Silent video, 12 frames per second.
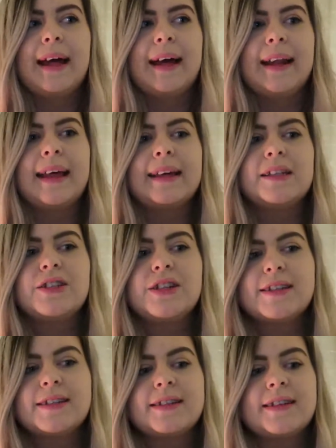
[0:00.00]
and it's
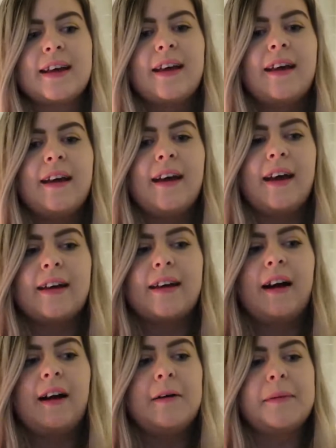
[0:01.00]
just a
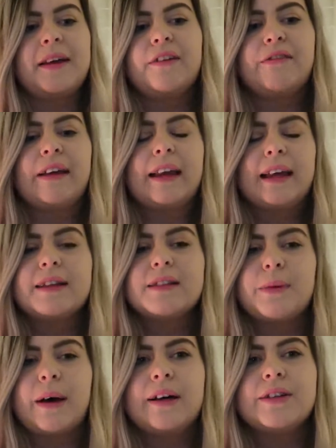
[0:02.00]
calming feeling
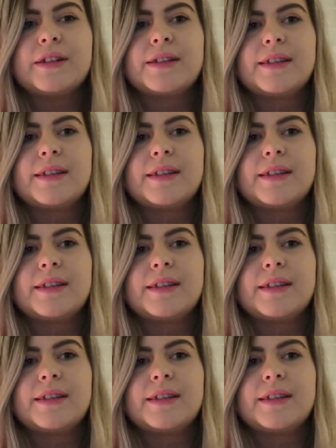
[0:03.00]
as well.